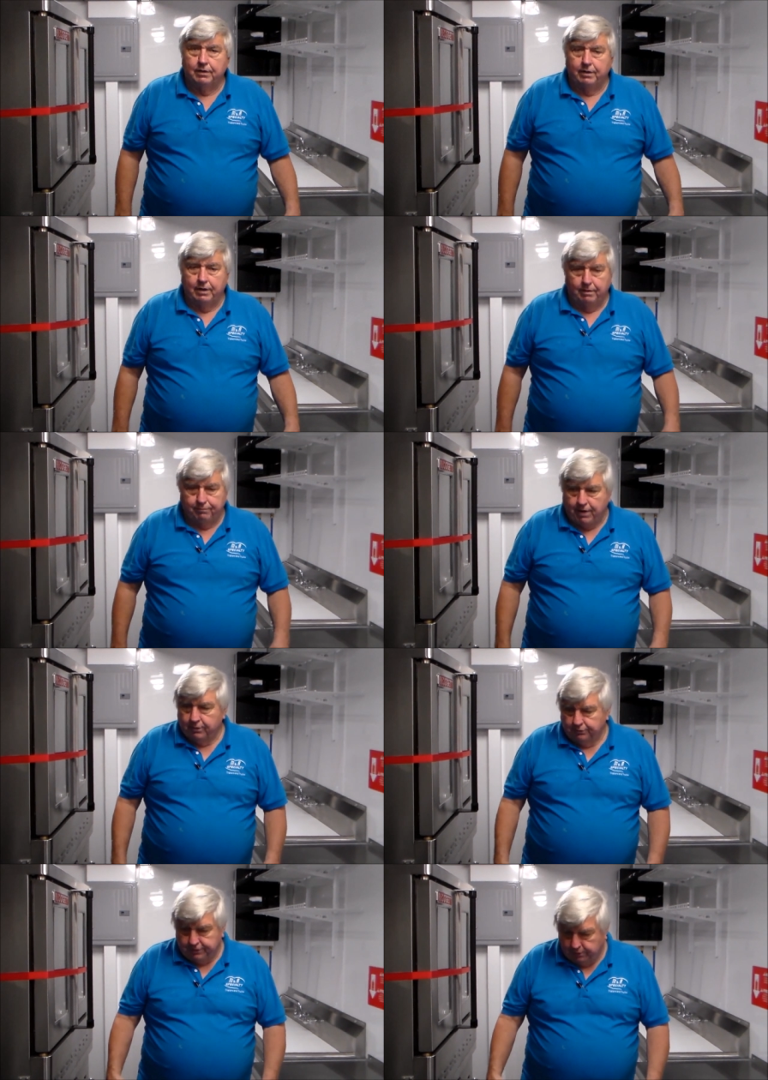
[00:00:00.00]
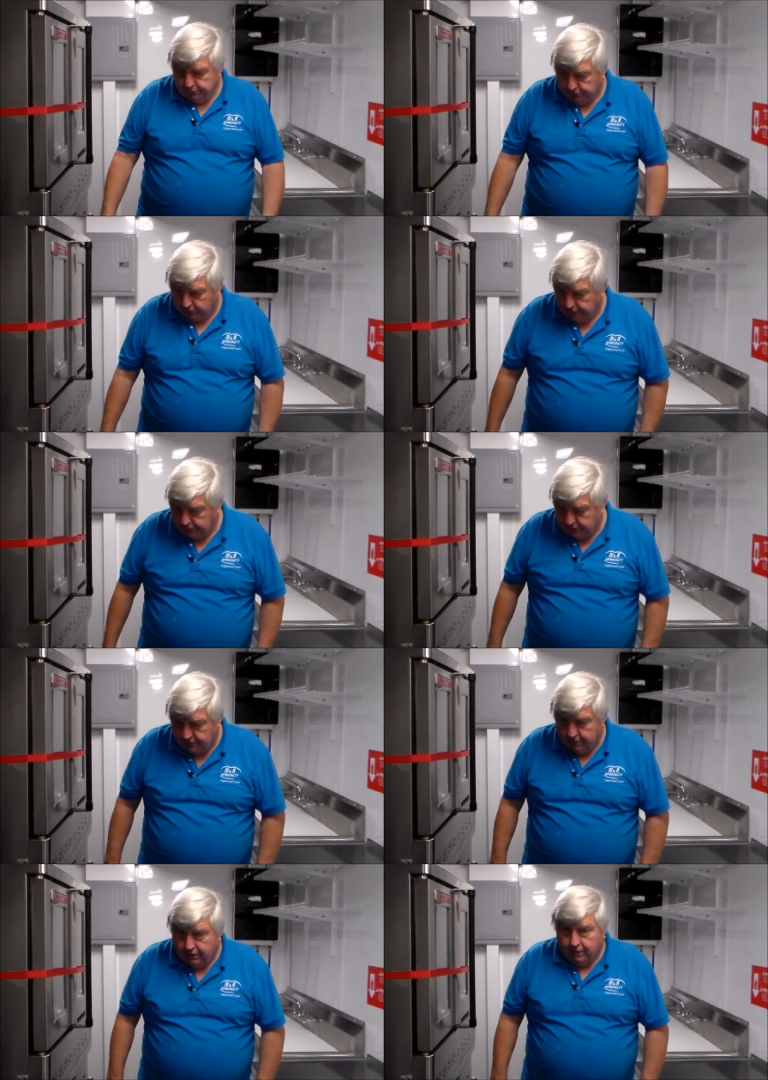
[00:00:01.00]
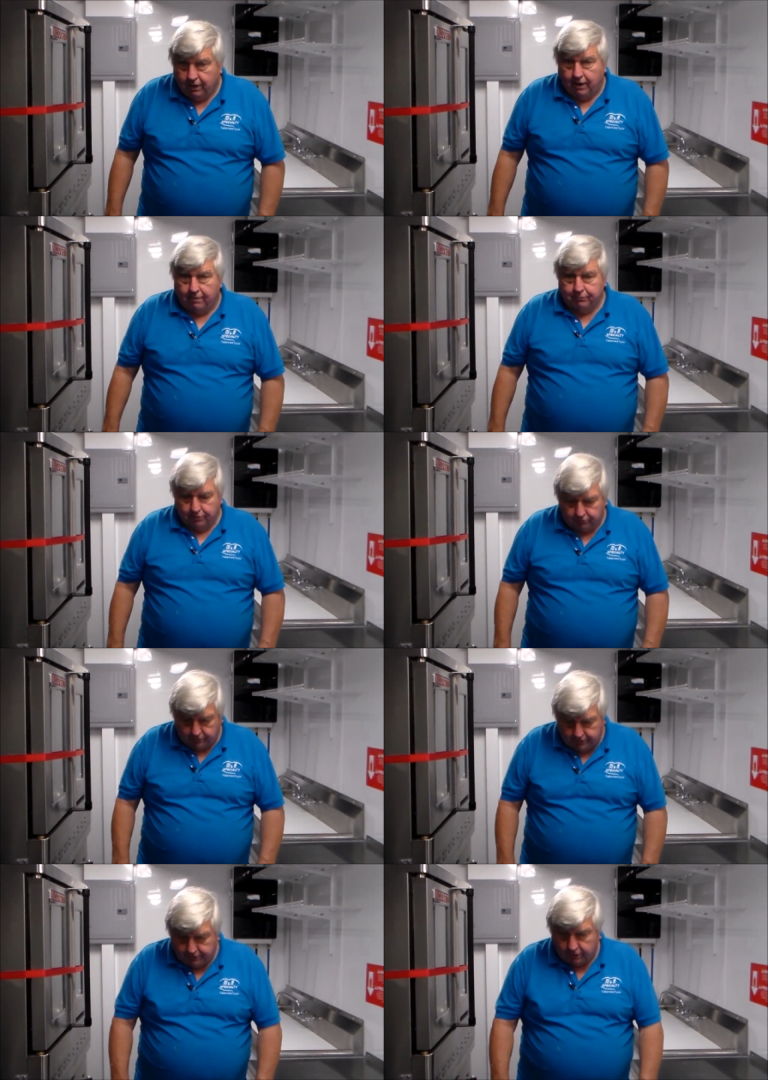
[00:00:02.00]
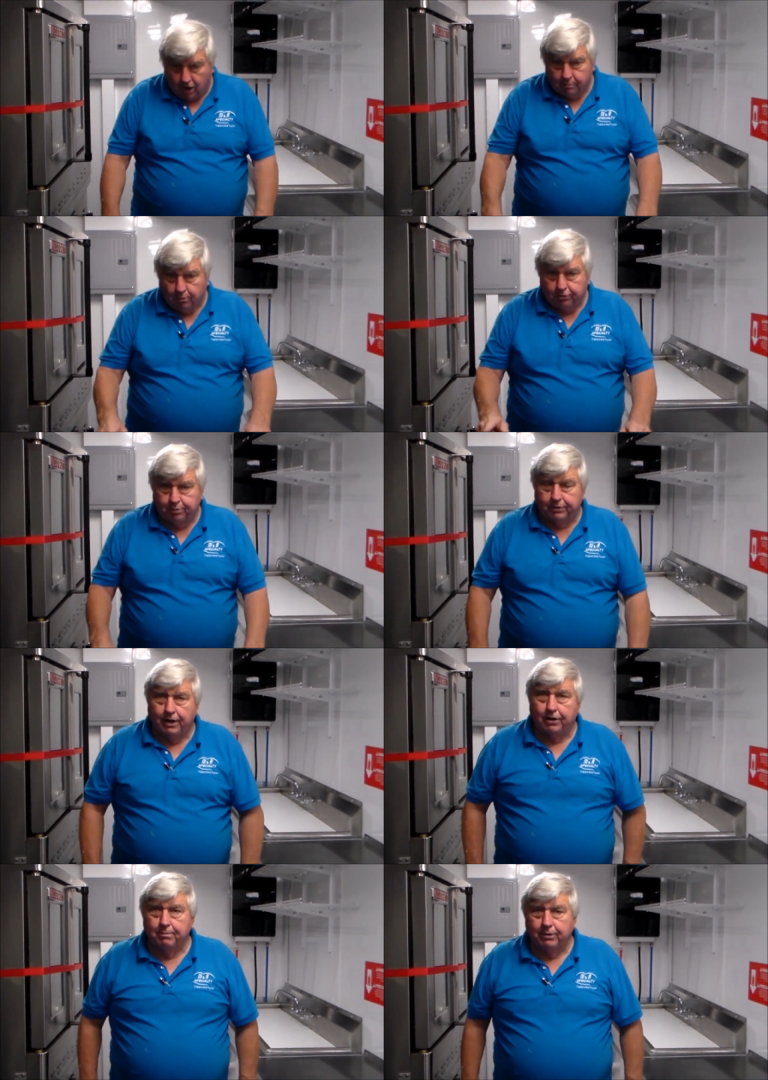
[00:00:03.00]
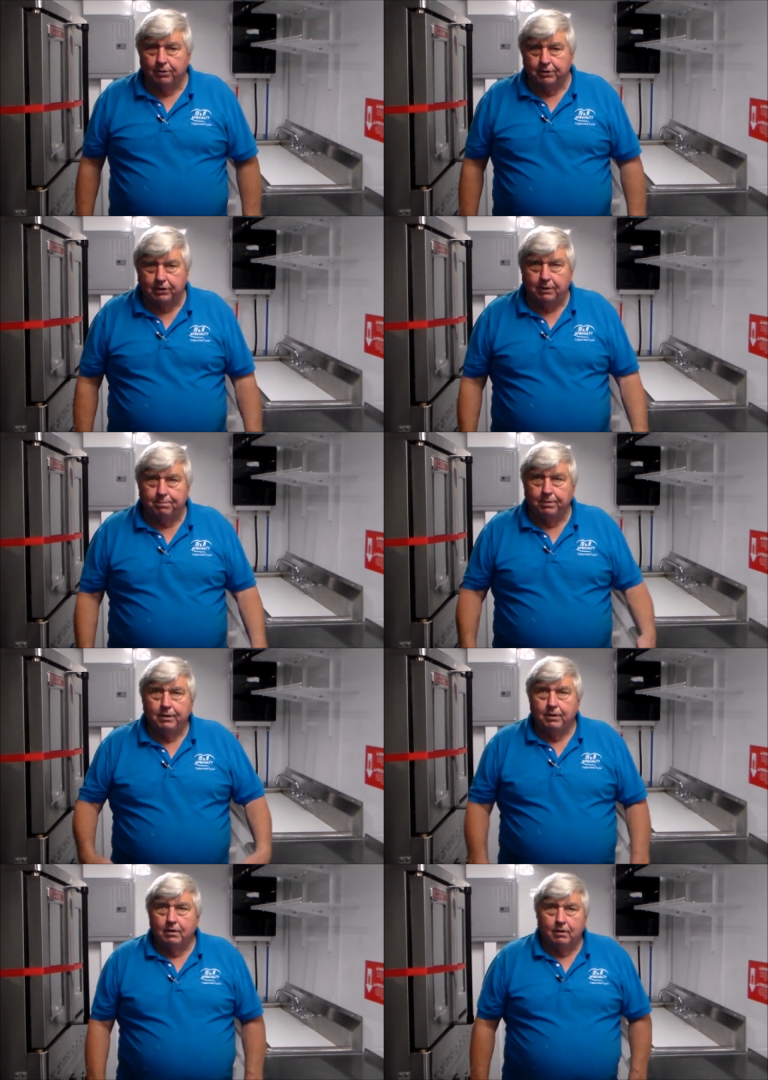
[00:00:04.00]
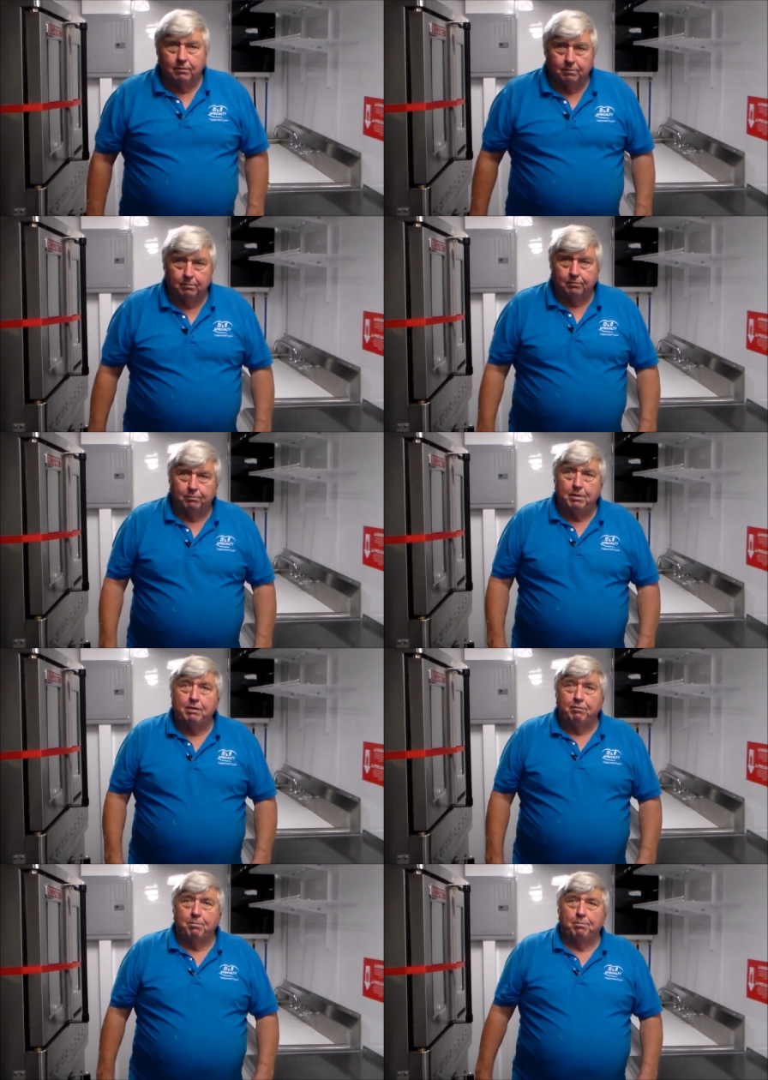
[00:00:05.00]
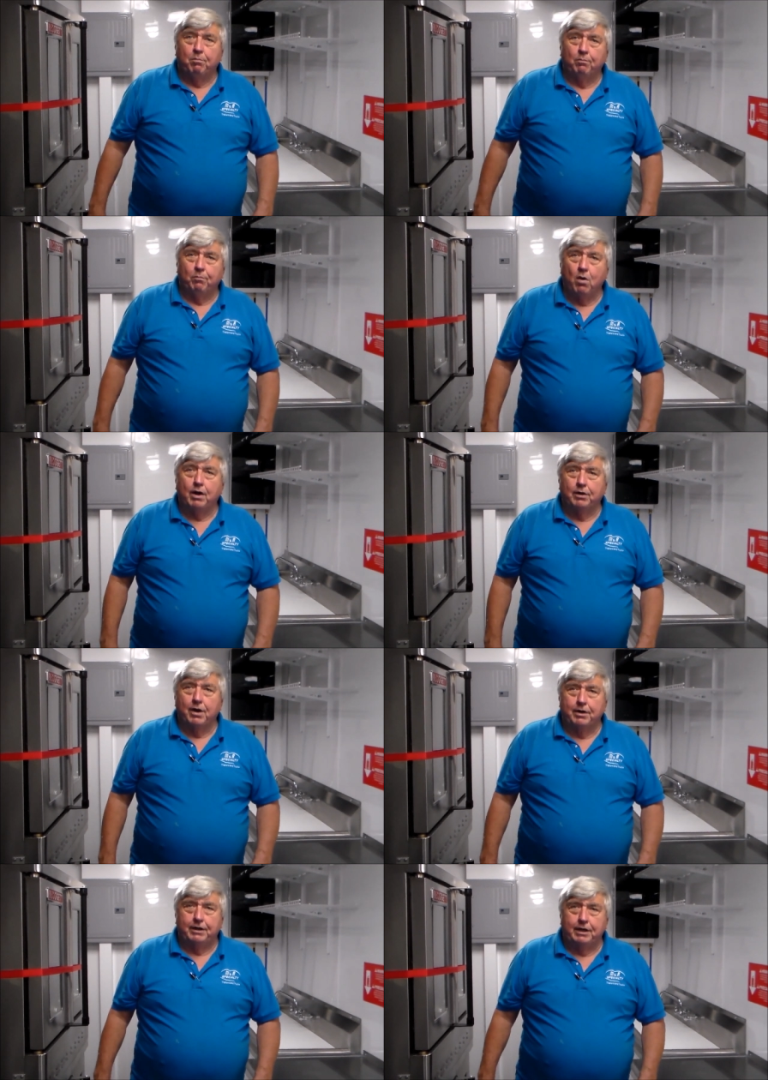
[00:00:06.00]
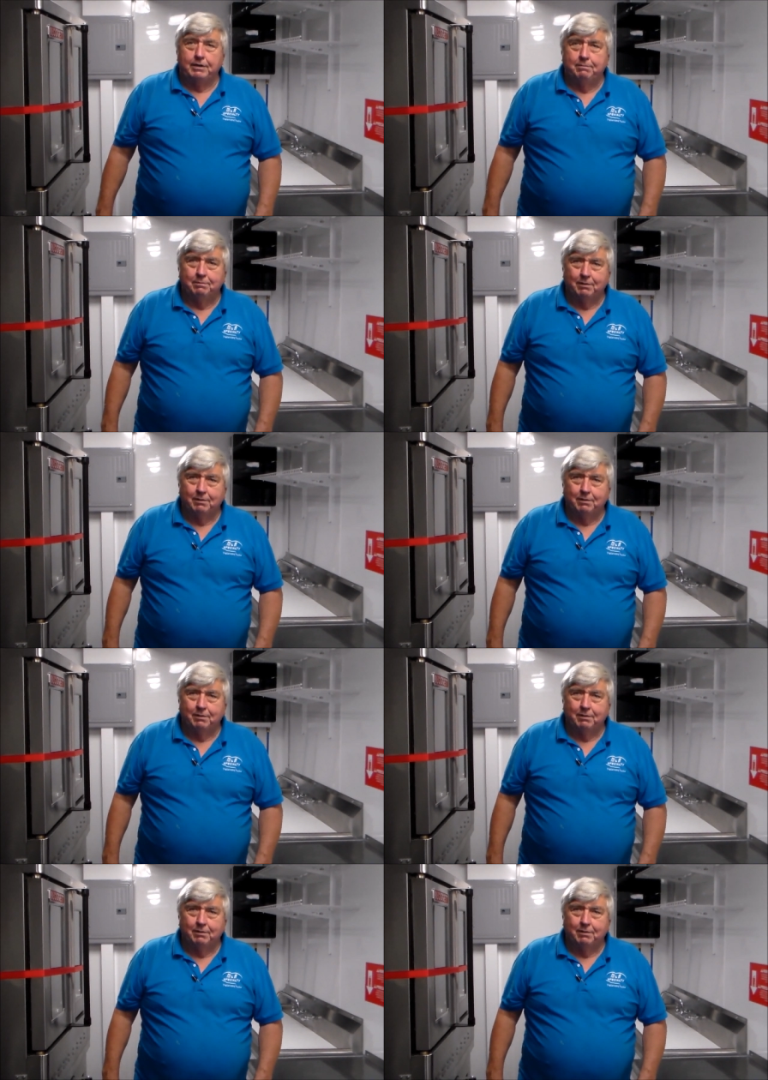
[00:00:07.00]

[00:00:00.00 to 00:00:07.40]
And then the final thing was the cleaning and after it's clean, the cardboard's put down the middle to keep me from walking on it again.